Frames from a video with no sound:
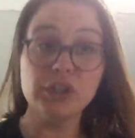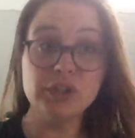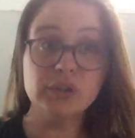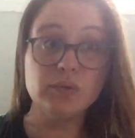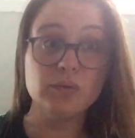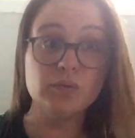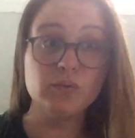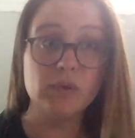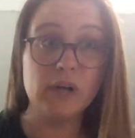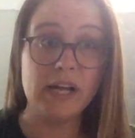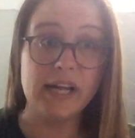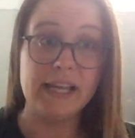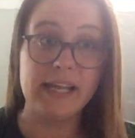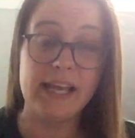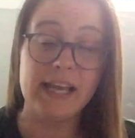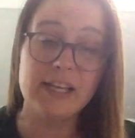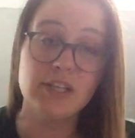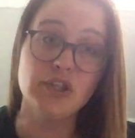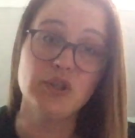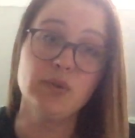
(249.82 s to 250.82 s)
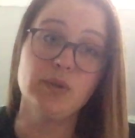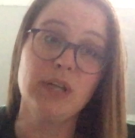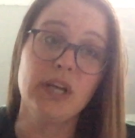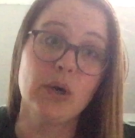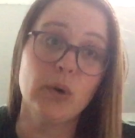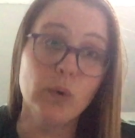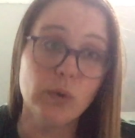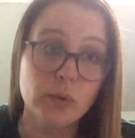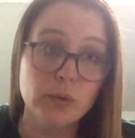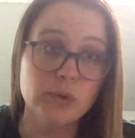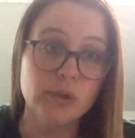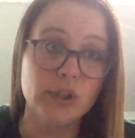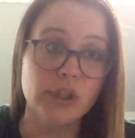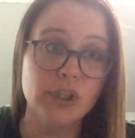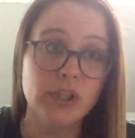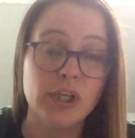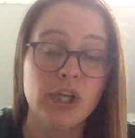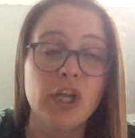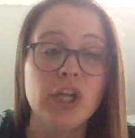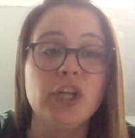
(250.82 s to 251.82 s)
you write as you get
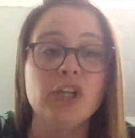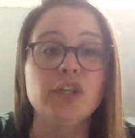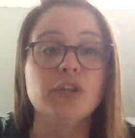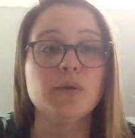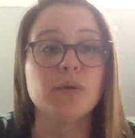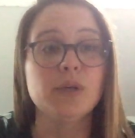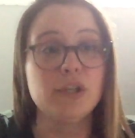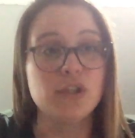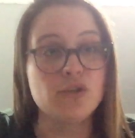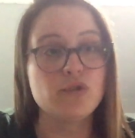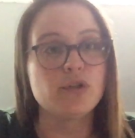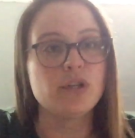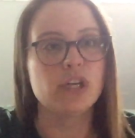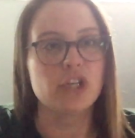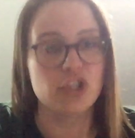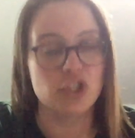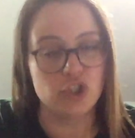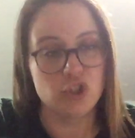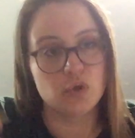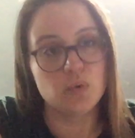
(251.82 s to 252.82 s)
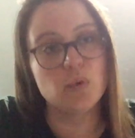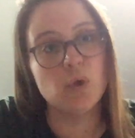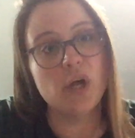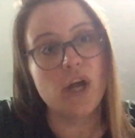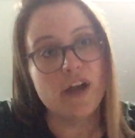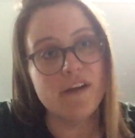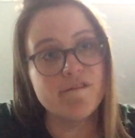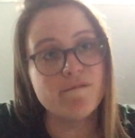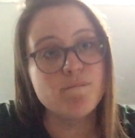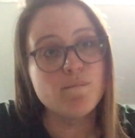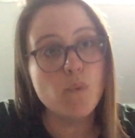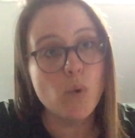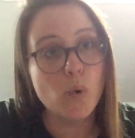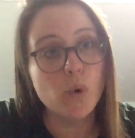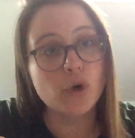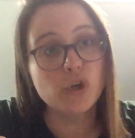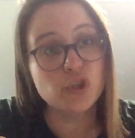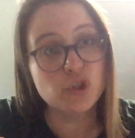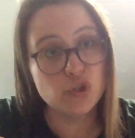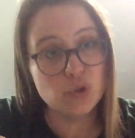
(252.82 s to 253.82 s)
older, your introductions will have
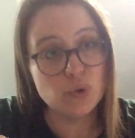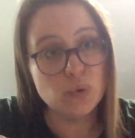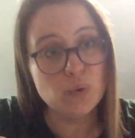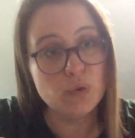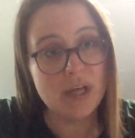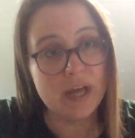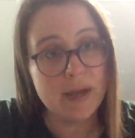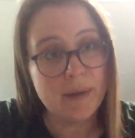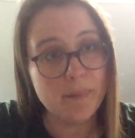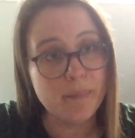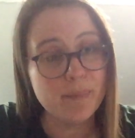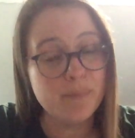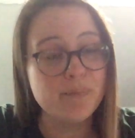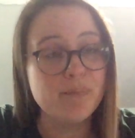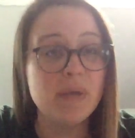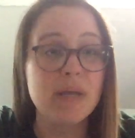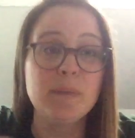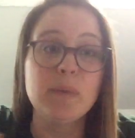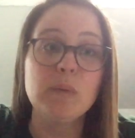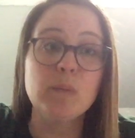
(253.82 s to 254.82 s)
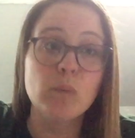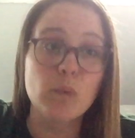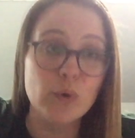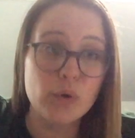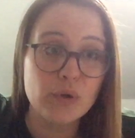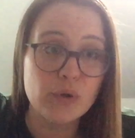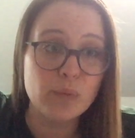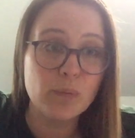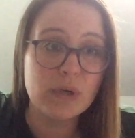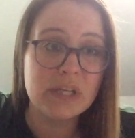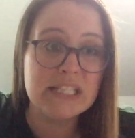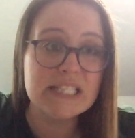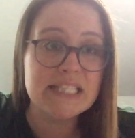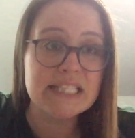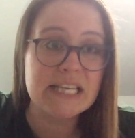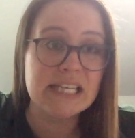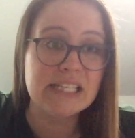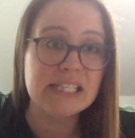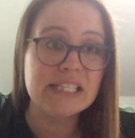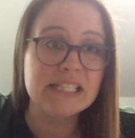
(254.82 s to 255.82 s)
more to them, maybe more than one
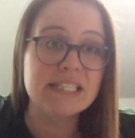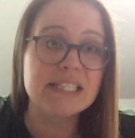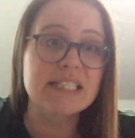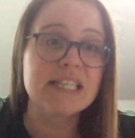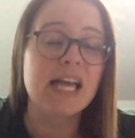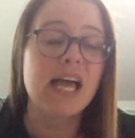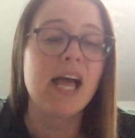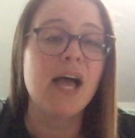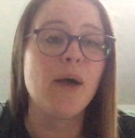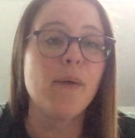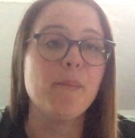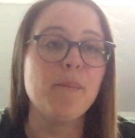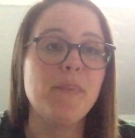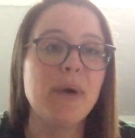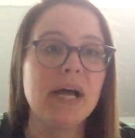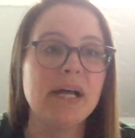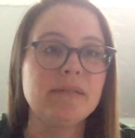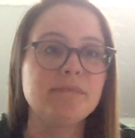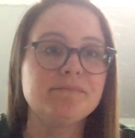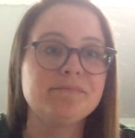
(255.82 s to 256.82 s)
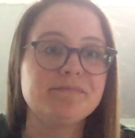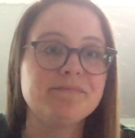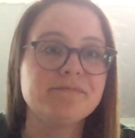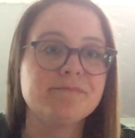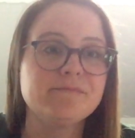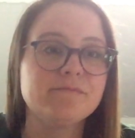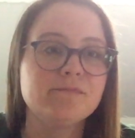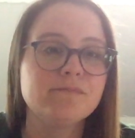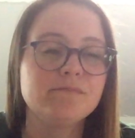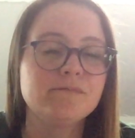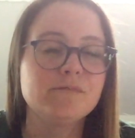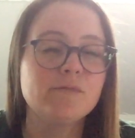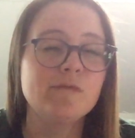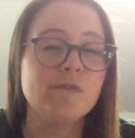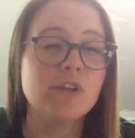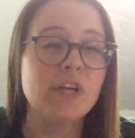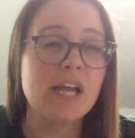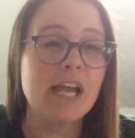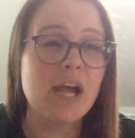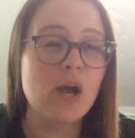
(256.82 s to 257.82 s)
sentence, but
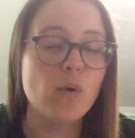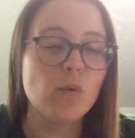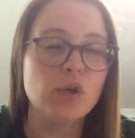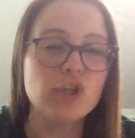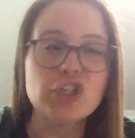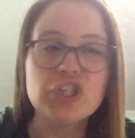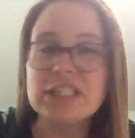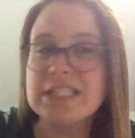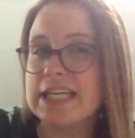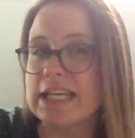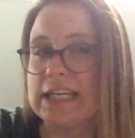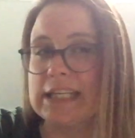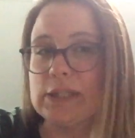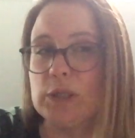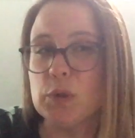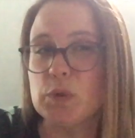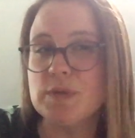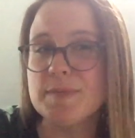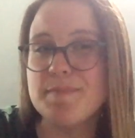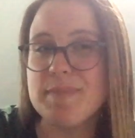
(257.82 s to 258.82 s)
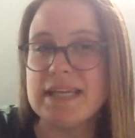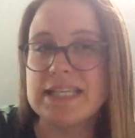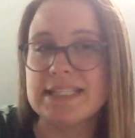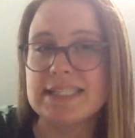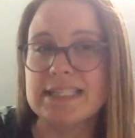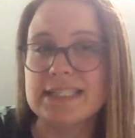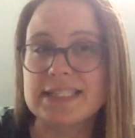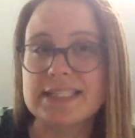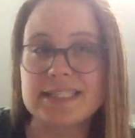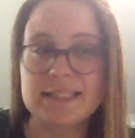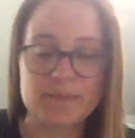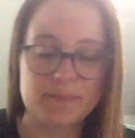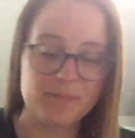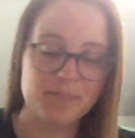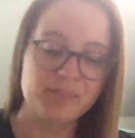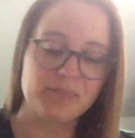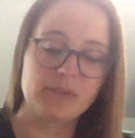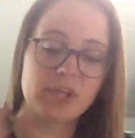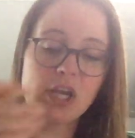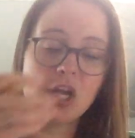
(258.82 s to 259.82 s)
for now, we're just getting those basics.
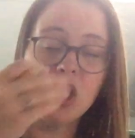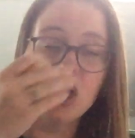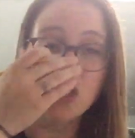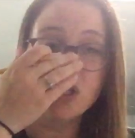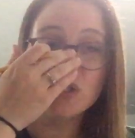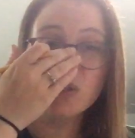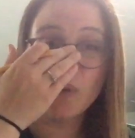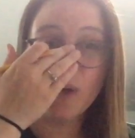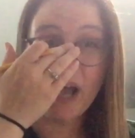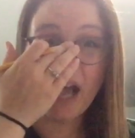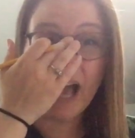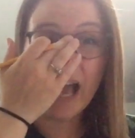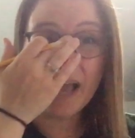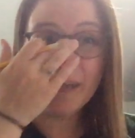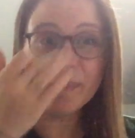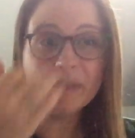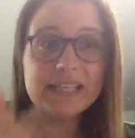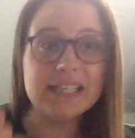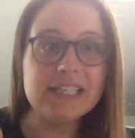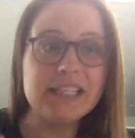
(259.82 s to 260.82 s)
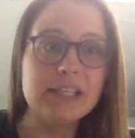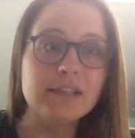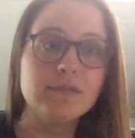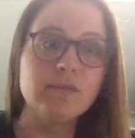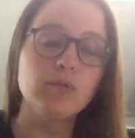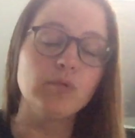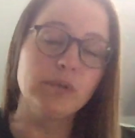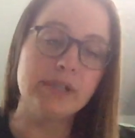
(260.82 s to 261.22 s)
So, I'm going to give